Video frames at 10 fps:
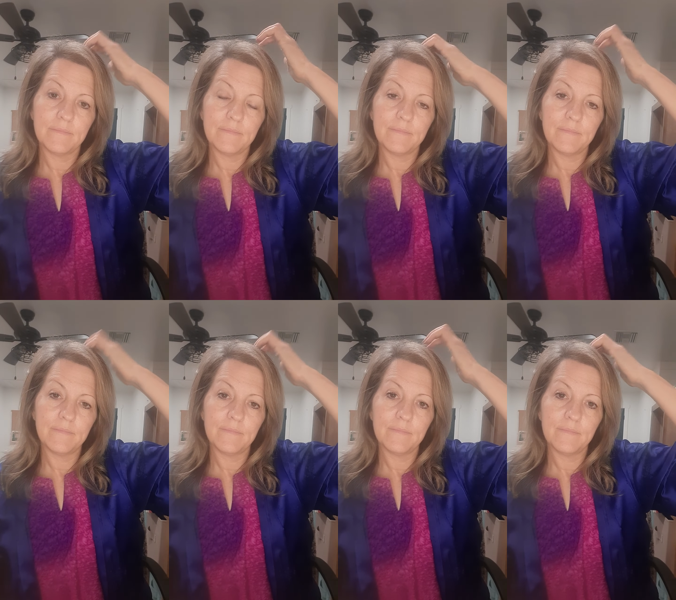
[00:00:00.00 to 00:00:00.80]

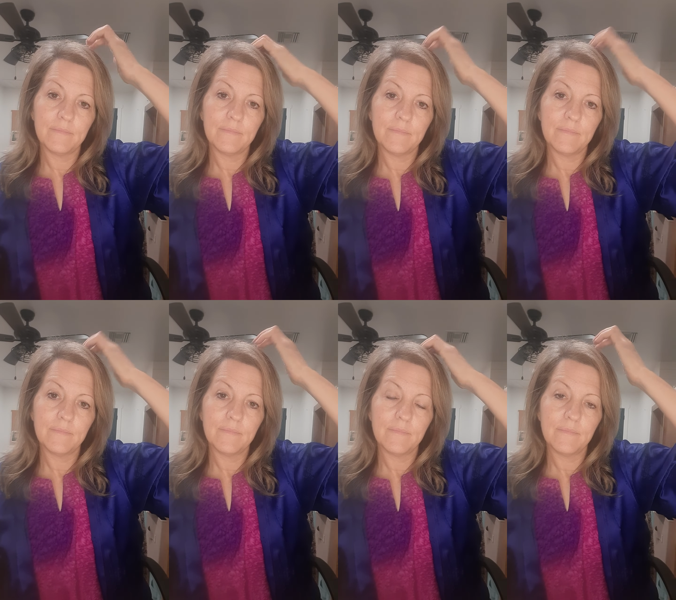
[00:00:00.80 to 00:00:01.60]

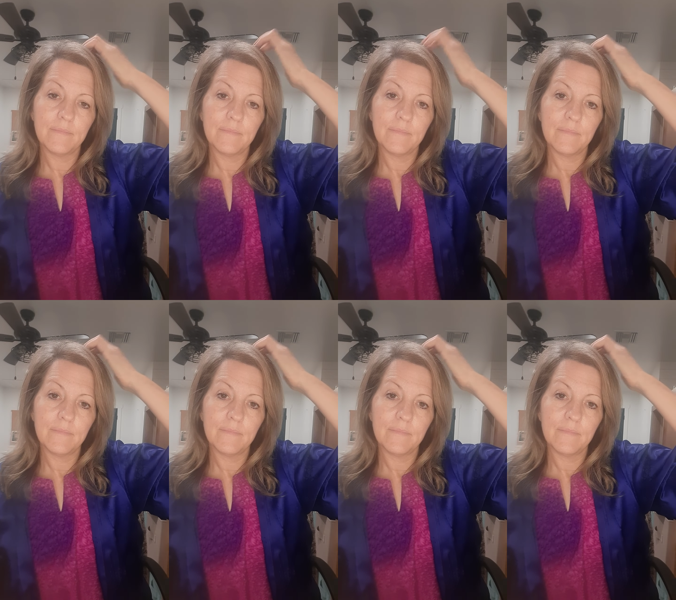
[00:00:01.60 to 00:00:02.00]
Nobody speaks.